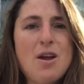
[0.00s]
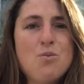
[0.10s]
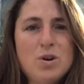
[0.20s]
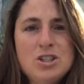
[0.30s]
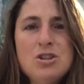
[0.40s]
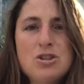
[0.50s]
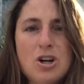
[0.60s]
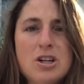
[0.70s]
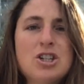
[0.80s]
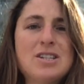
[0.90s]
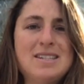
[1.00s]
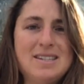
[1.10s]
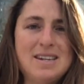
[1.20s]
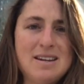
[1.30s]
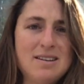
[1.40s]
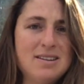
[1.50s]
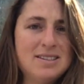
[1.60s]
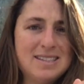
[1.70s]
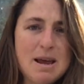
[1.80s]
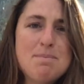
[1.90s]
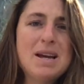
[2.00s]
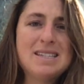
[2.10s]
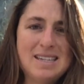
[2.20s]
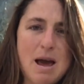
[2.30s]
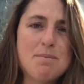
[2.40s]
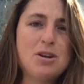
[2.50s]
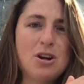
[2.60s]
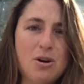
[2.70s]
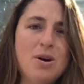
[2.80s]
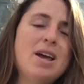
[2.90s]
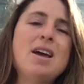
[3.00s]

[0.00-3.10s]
And once you start just step by step, you know,